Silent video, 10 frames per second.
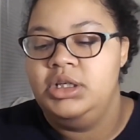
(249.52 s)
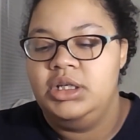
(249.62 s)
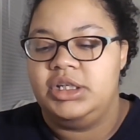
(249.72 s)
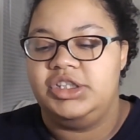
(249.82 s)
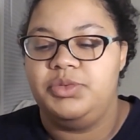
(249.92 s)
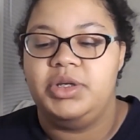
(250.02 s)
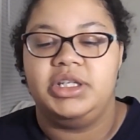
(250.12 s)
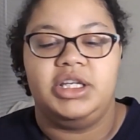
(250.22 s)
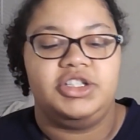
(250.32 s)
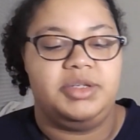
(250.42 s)
There's a
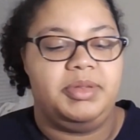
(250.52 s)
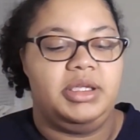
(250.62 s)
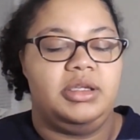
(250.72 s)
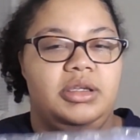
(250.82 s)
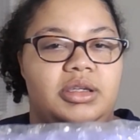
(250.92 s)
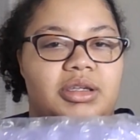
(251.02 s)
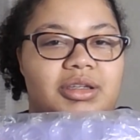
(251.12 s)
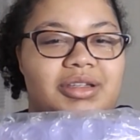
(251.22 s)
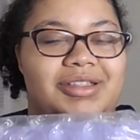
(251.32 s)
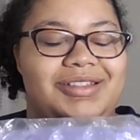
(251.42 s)
$1 shipping.
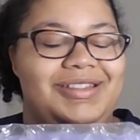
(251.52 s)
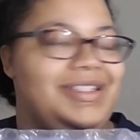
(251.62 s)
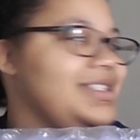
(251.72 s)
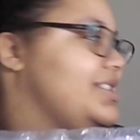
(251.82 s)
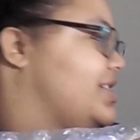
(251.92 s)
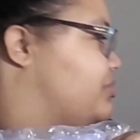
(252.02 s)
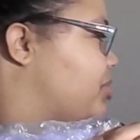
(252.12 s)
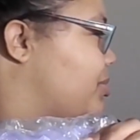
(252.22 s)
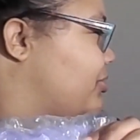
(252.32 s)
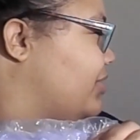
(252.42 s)
And it has
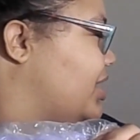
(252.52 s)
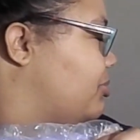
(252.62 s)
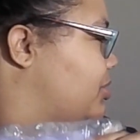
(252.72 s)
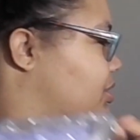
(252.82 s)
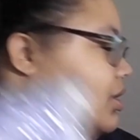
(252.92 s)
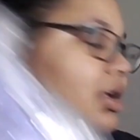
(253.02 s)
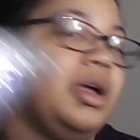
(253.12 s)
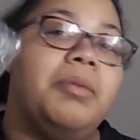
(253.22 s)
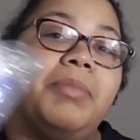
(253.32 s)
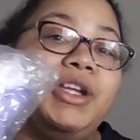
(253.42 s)
bubble wrap.
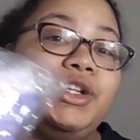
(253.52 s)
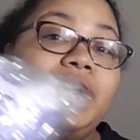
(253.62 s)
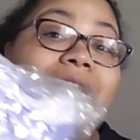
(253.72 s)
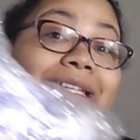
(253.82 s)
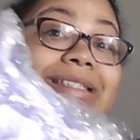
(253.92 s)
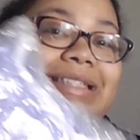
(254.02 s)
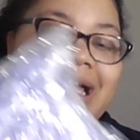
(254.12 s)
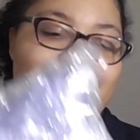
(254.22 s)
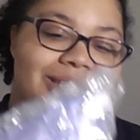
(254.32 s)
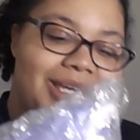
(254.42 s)
My dog is
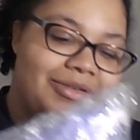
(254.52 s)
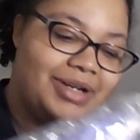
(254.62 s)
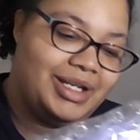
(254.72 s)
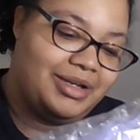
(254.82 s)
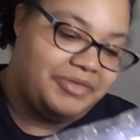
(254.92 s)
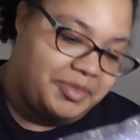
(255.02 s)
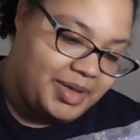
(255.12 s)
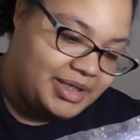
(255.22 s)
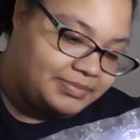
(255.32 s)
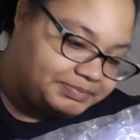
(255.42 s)
knocked out right now in the
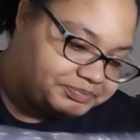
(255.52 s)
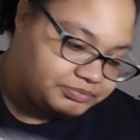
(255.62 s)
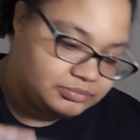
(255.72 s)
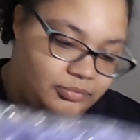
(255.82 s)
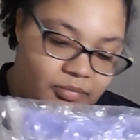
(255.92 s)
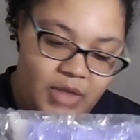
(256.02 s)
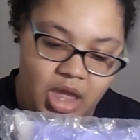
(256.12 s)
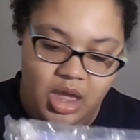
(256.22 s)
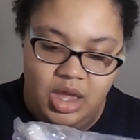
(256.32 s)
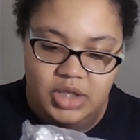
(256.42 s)
bed.
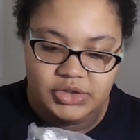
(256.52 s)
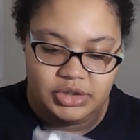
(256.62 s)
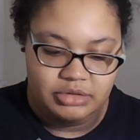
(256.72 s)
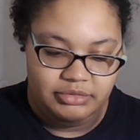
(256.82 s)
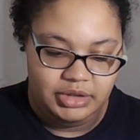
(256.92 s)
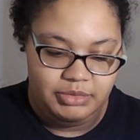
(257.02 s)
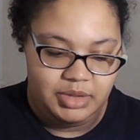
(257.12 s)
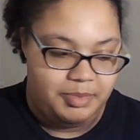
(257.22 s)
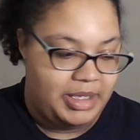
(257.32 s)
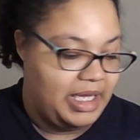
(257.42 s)
So I don't really want
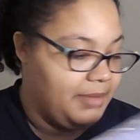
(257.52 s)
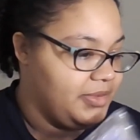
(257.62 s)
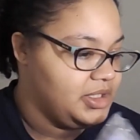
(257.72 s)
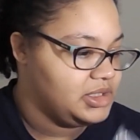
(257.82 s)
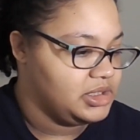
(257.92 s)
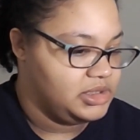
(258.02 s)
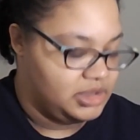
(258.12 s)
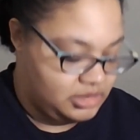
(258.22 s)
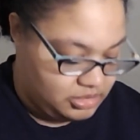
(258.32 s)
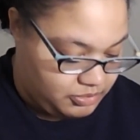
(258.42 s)
to pop this because
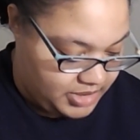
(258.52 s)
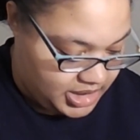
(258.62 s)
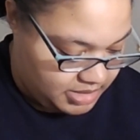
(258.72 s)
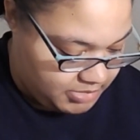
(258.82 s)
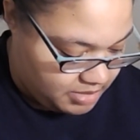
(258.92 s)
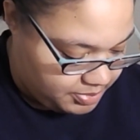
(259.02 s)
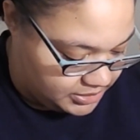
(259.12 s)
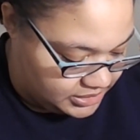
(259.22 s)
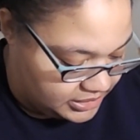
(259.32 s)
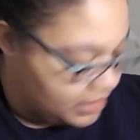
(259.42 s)
then I will wake him up
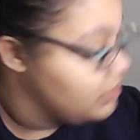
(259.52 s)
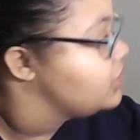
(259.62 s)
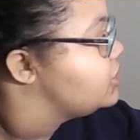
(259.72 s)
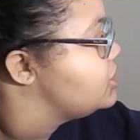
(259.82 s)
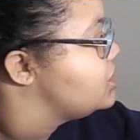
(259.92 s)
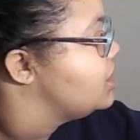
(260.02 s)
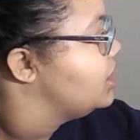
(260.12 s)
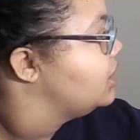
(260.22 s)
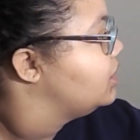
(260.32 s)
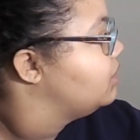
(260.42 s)
and scare the shit
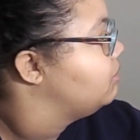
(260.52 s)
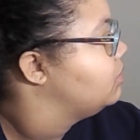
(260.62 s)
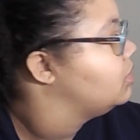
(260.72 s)
out of him.